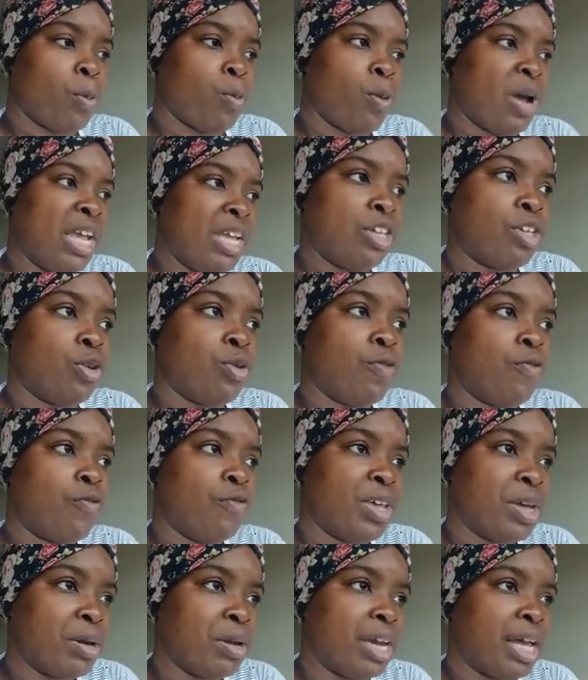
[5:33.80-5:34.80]
where you
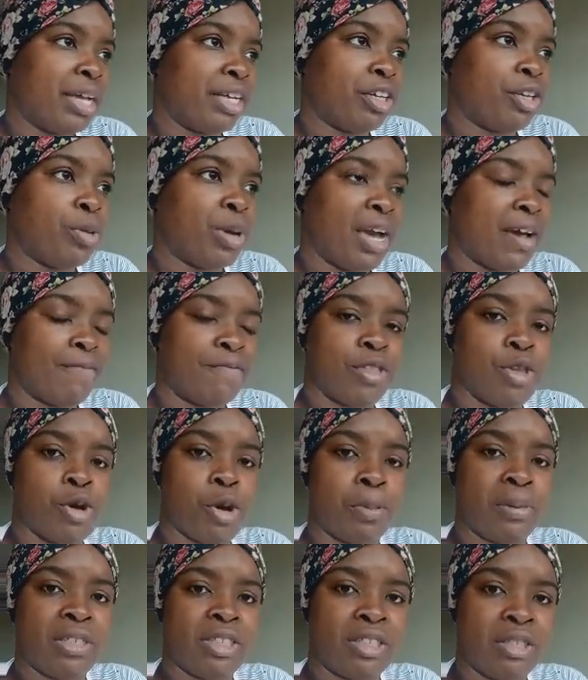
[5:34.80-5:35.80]
feel like you have the
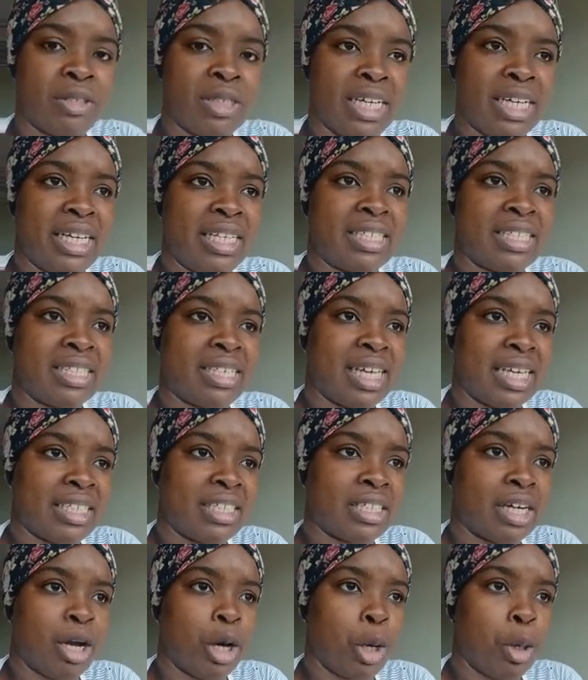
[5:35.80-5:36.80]
opportunity to
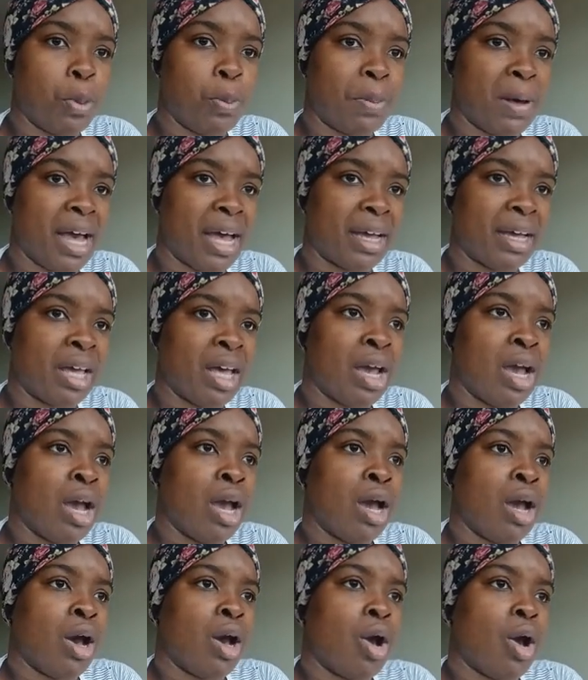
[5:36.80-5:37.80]
get your own back,
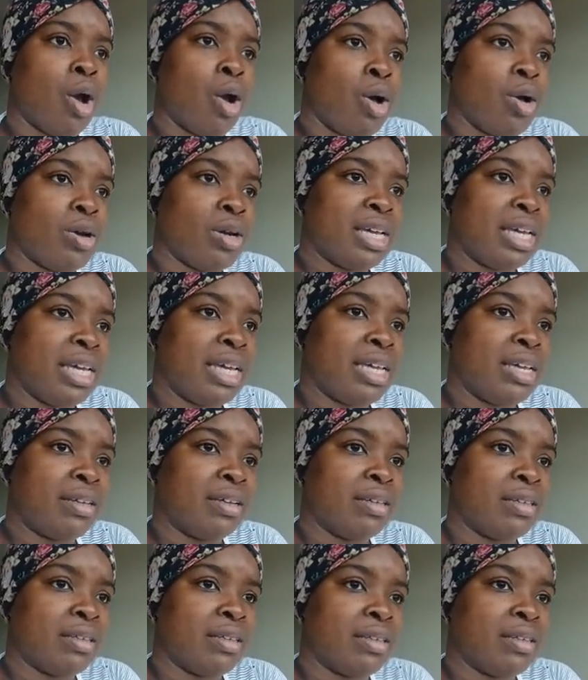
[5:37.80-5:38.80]

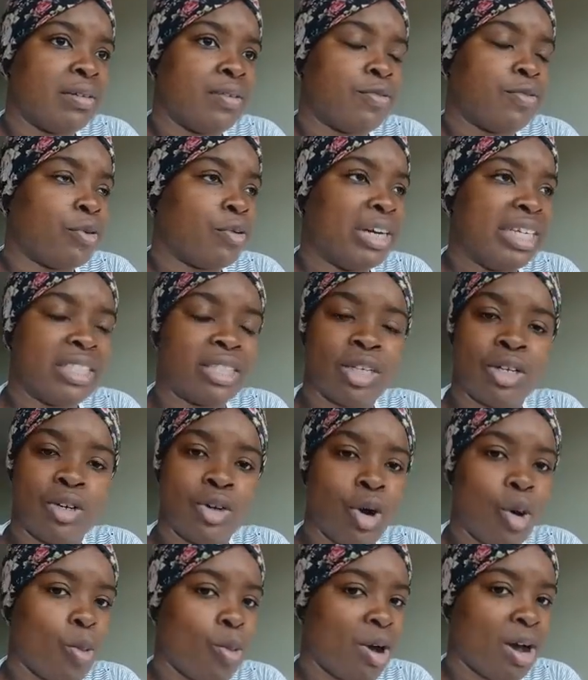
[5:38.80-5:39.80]
only for it to
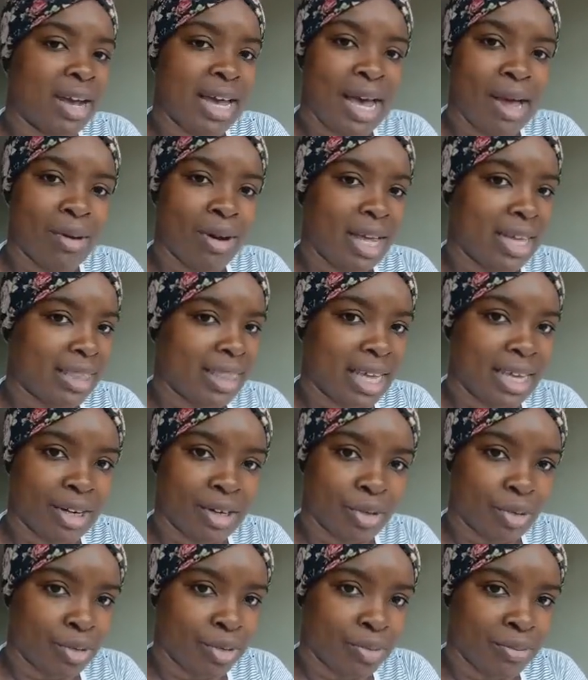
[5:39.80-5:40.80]
not work out like that
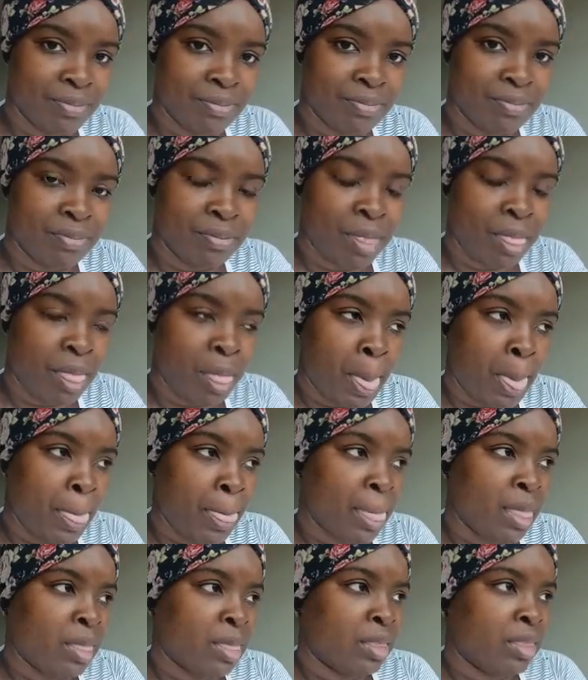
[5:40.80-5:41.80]
at all.
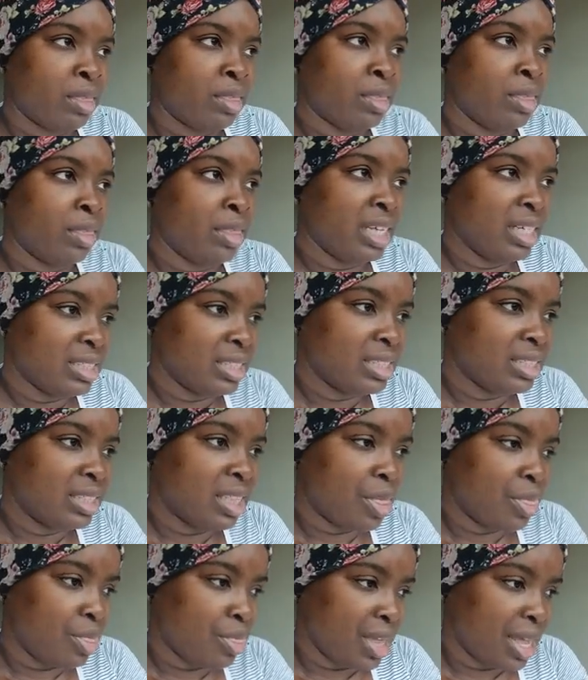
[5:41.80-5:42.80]
This is
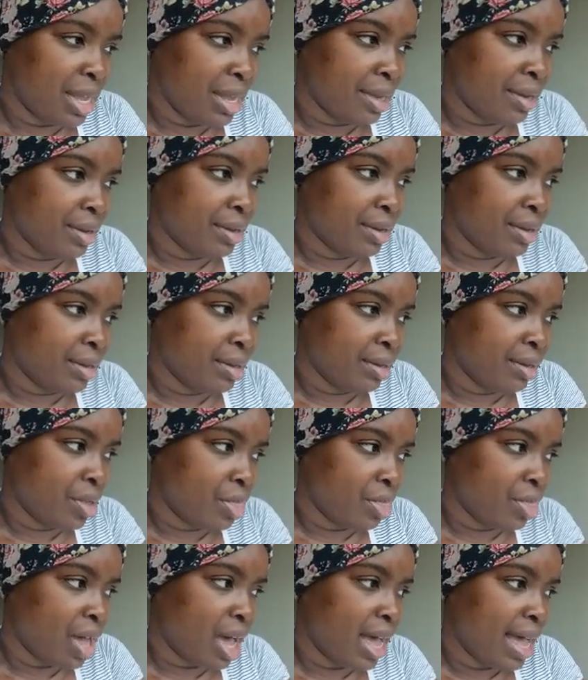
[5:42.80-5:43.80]
the thing
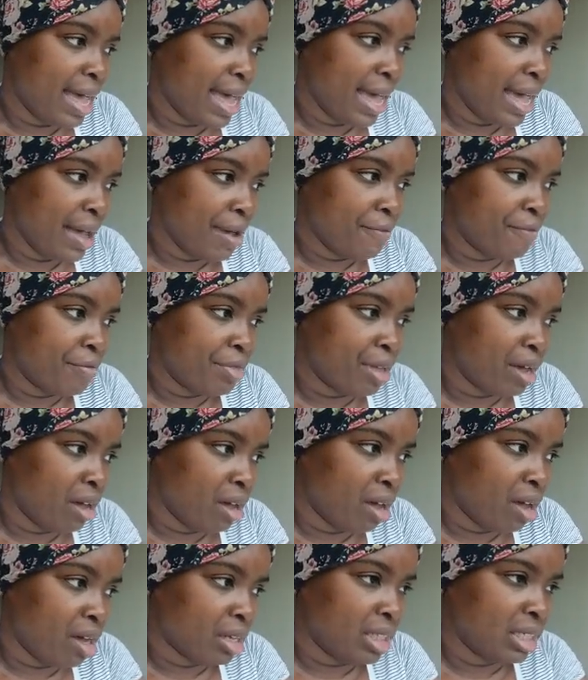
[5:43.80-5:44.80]
that I have the
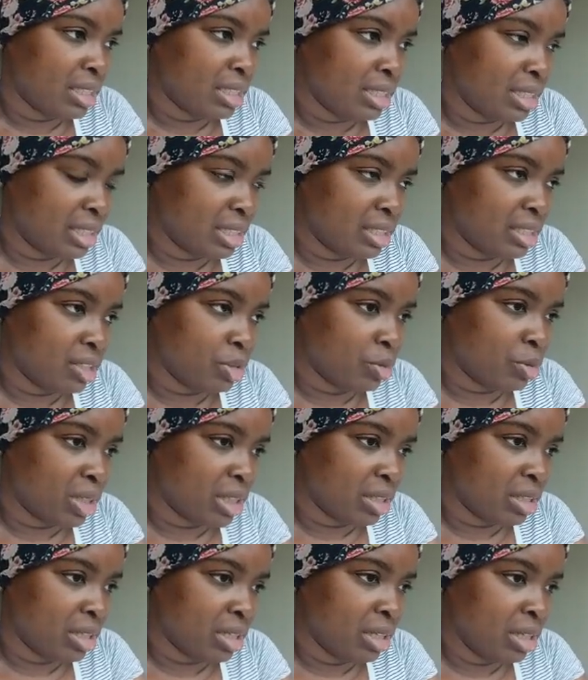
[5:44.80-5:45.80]
hardest issue
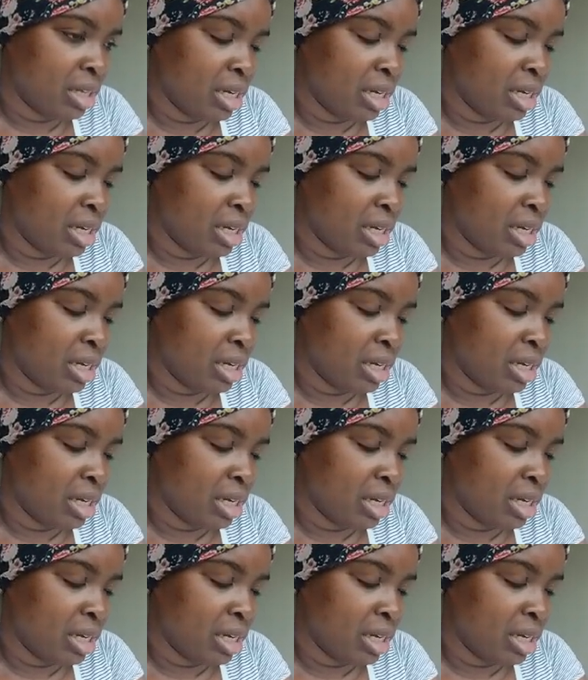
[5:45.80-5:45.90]
with.